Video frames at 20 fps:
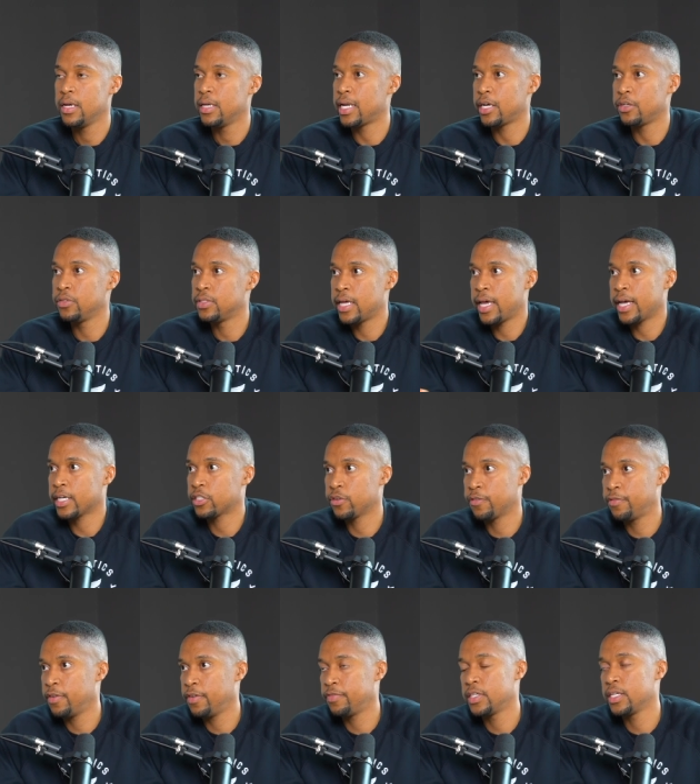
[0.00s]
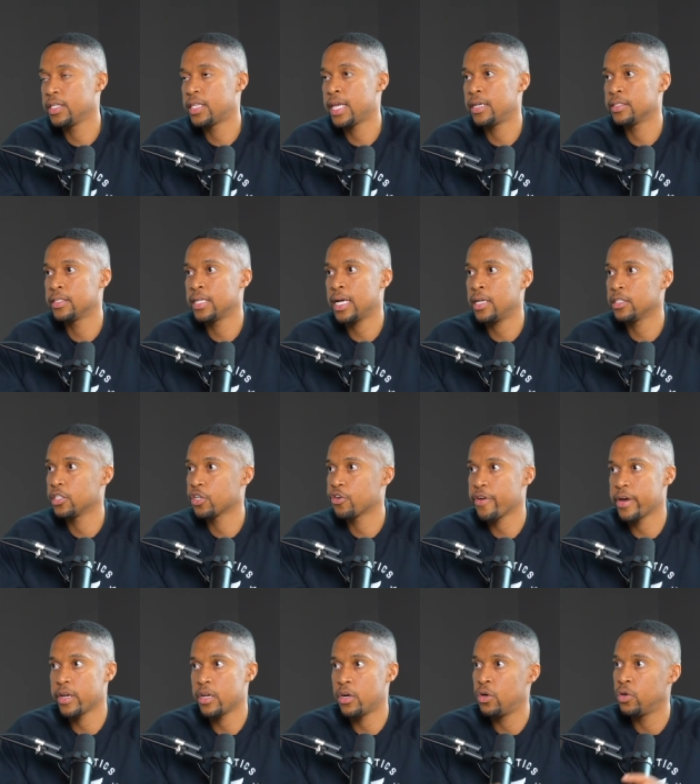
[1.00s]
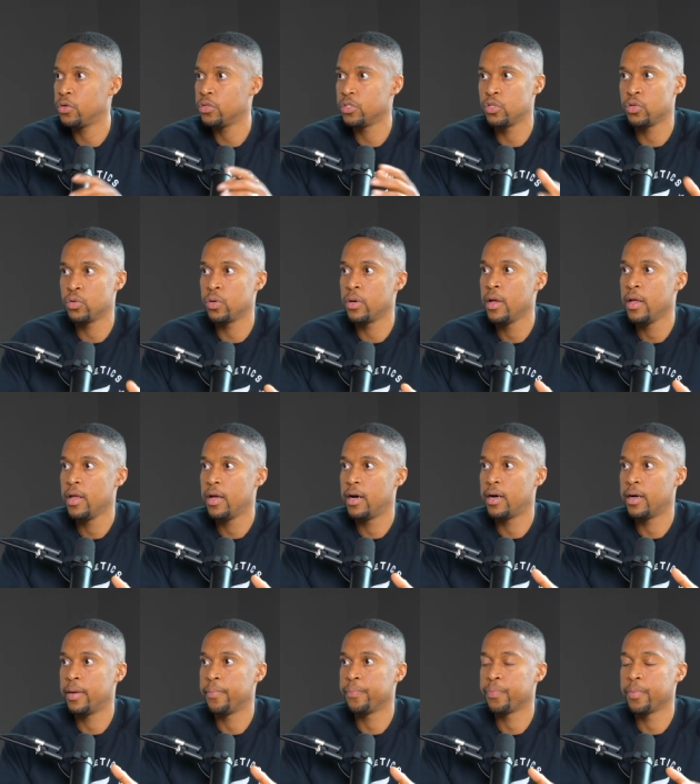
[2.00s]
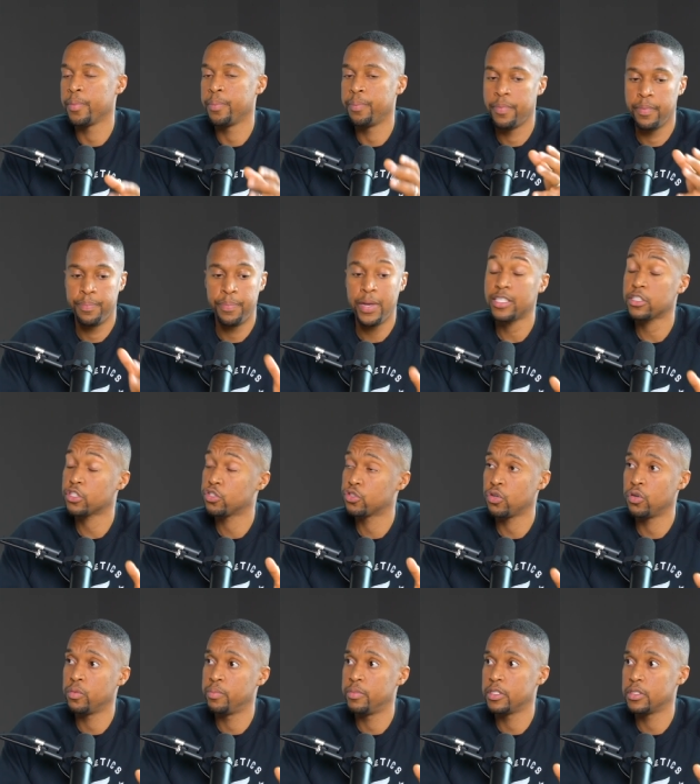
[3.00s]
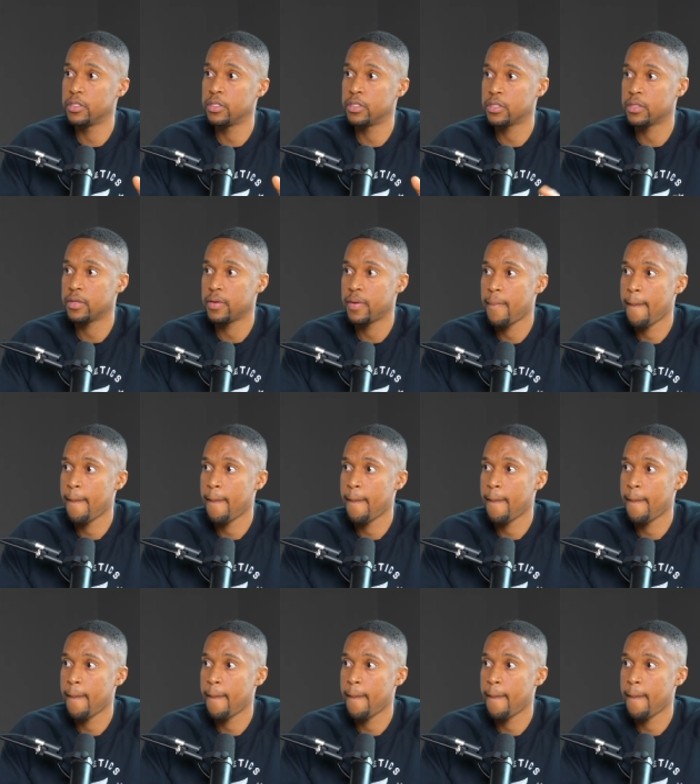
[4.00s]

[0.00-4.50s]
I used that extra $15,000 to create a whole new um, pest control business.